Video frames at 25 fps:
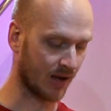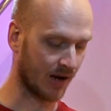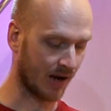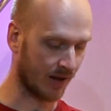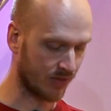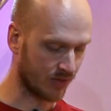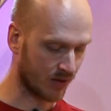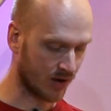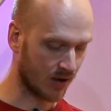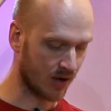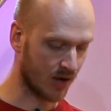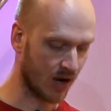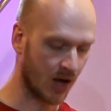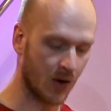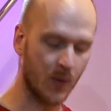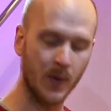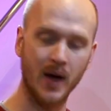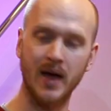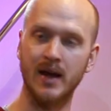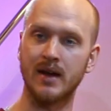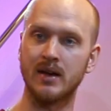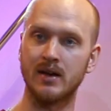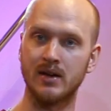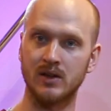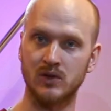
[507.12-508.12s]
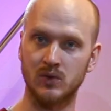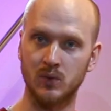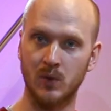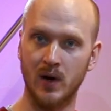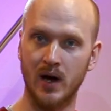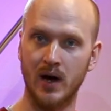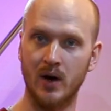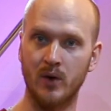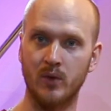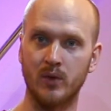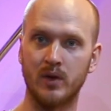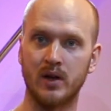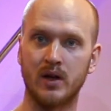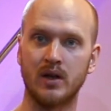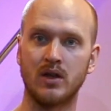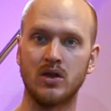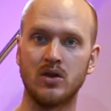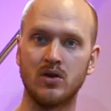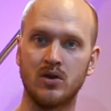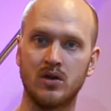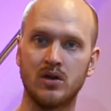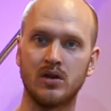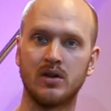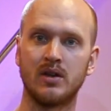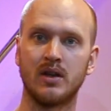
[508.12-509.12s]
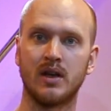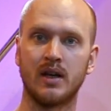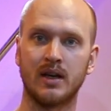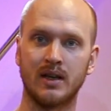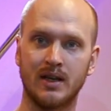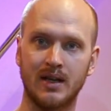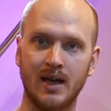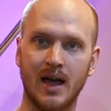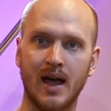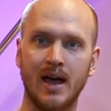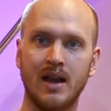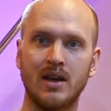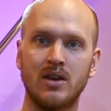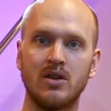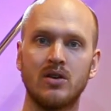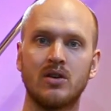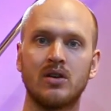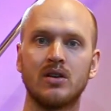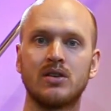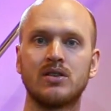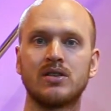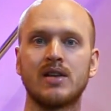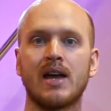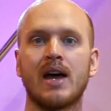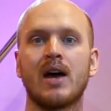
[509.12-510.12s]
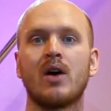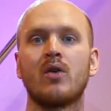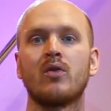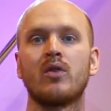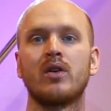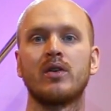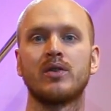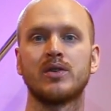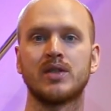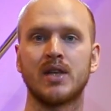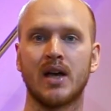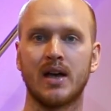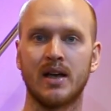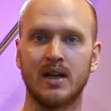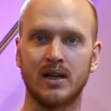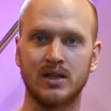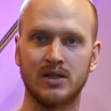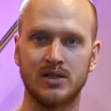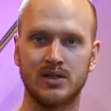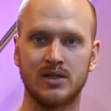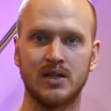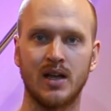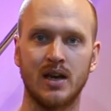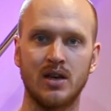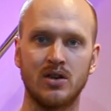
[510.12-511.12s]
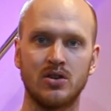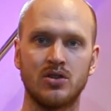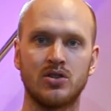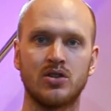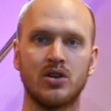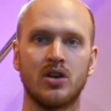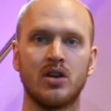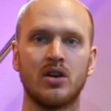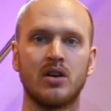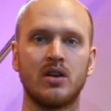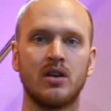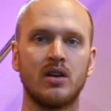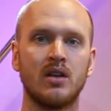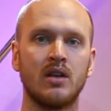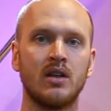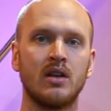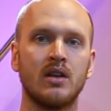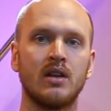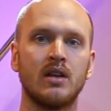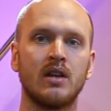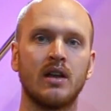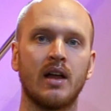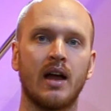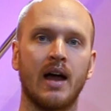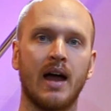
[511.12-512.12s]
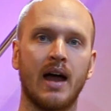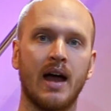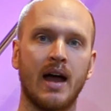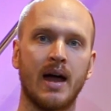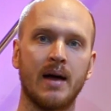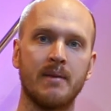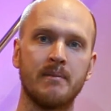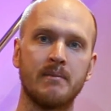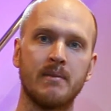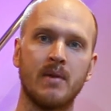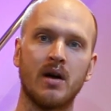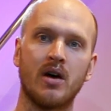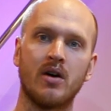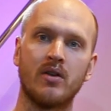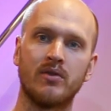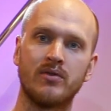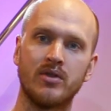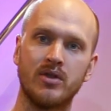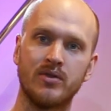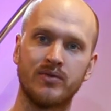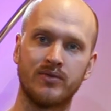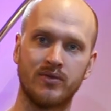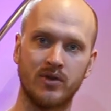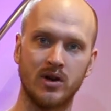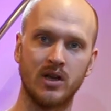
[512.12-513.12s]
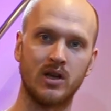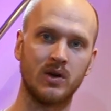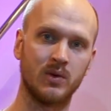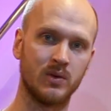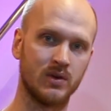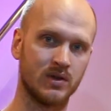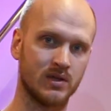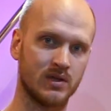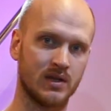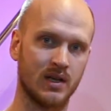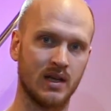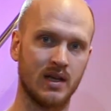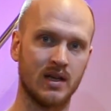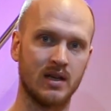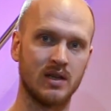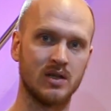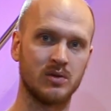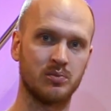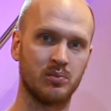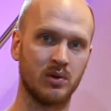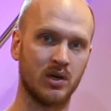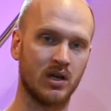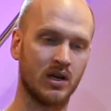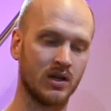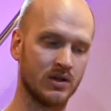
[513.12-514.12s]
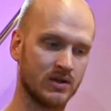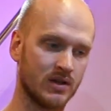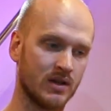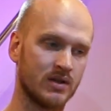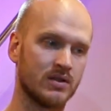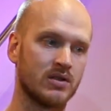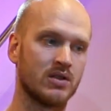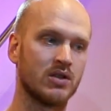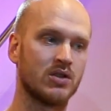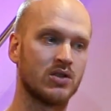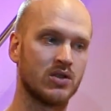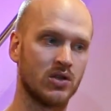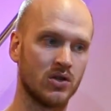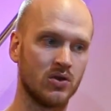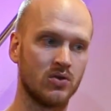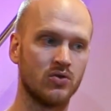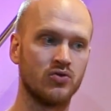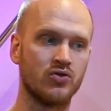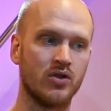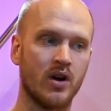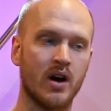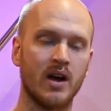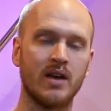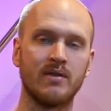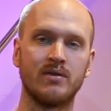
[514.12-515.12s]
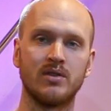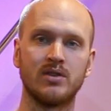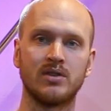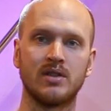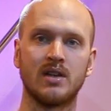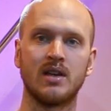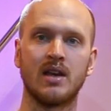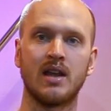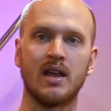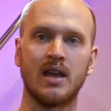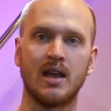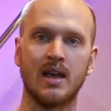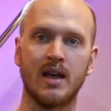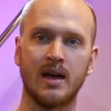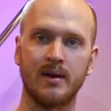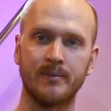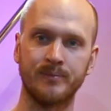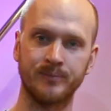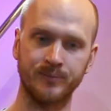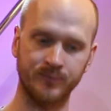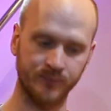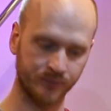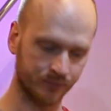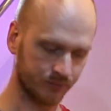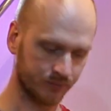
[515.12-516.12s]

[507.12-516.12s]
And the low end as well, that you could tell there was that extension of the frequencies because there's the two drivers in here.